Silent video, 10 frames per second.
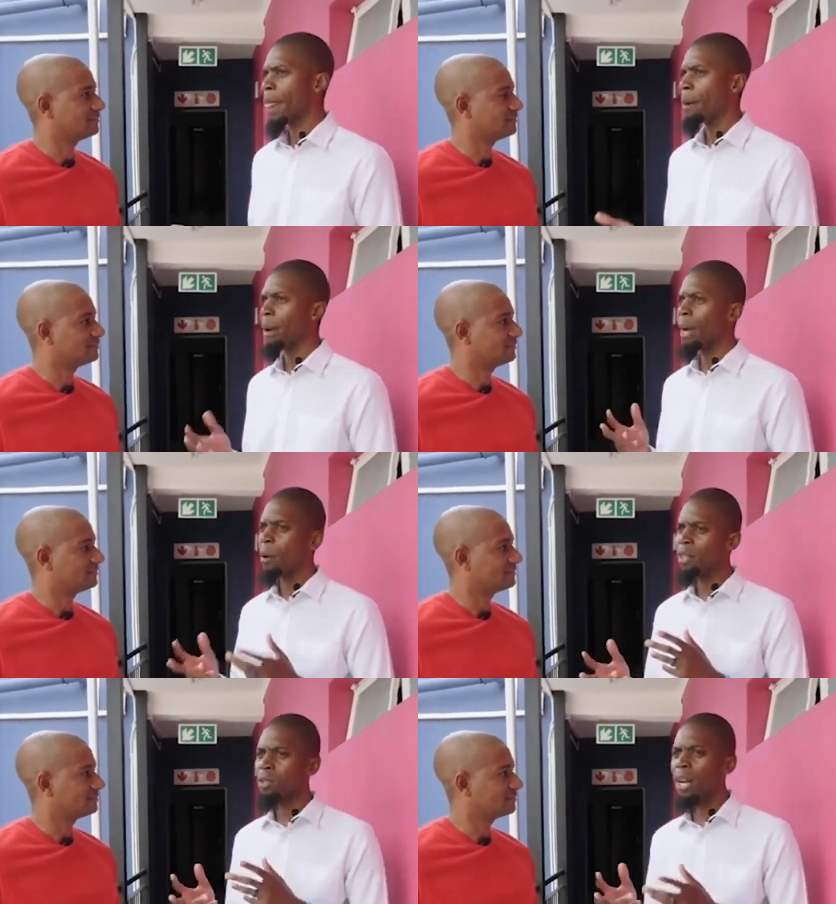Speaker 1: Um, but I
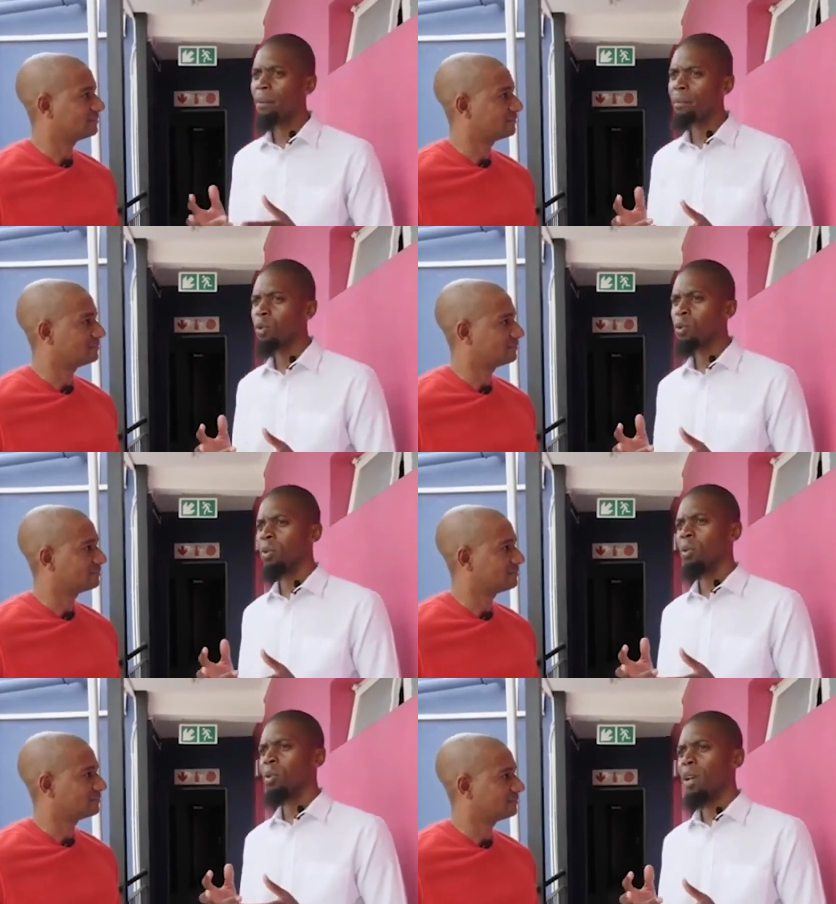want to come
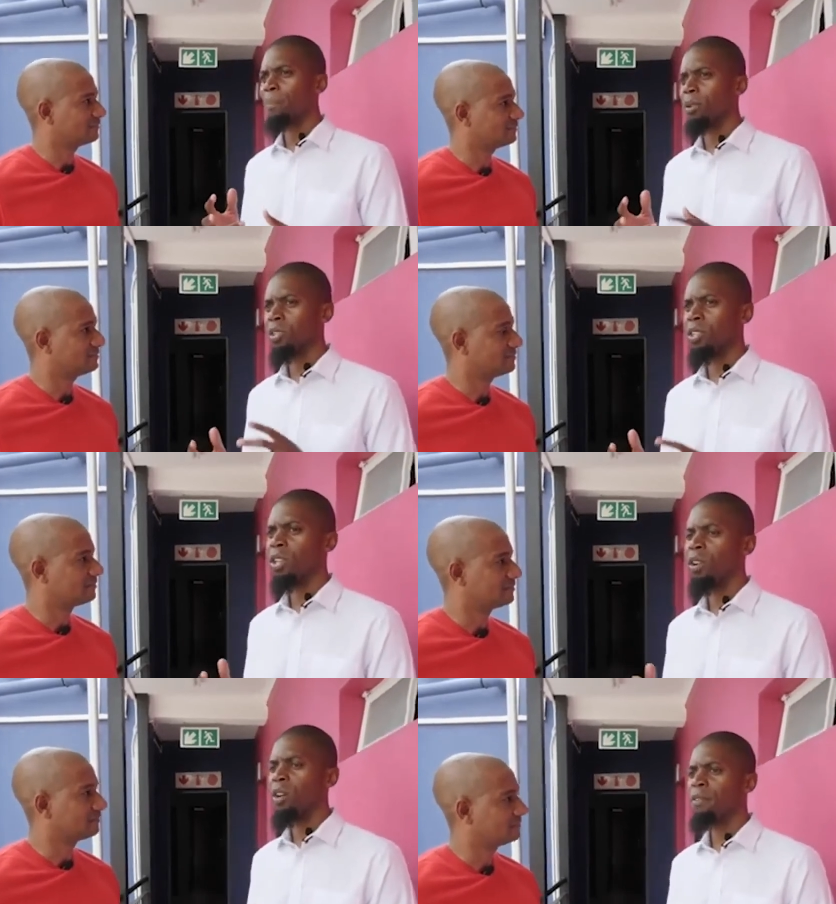to a
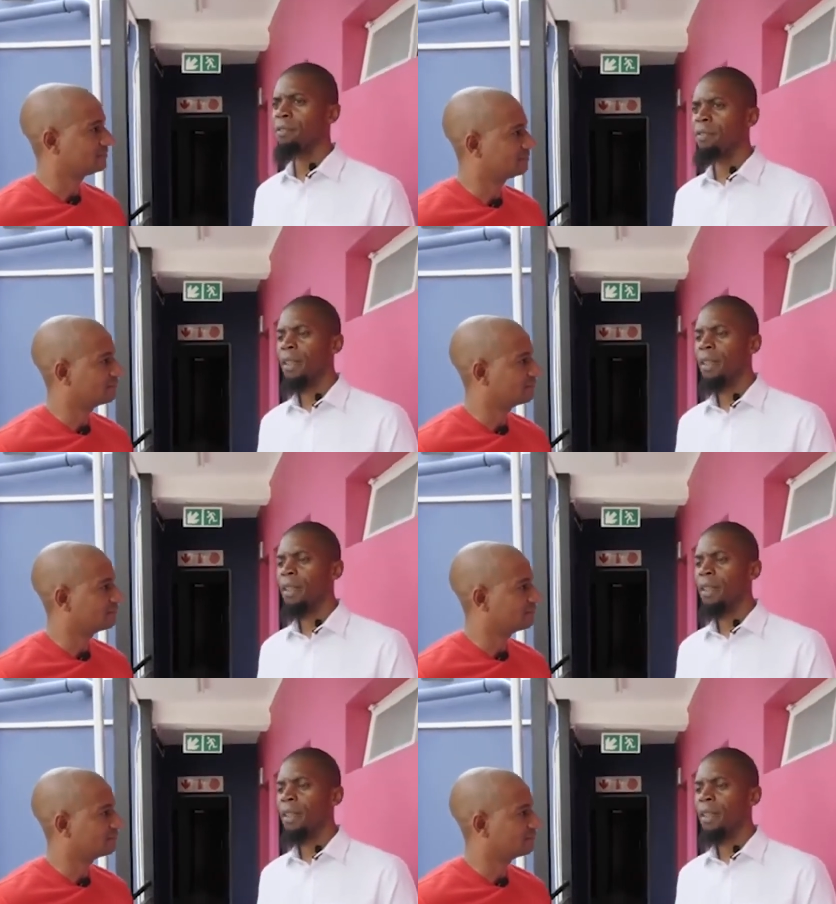position of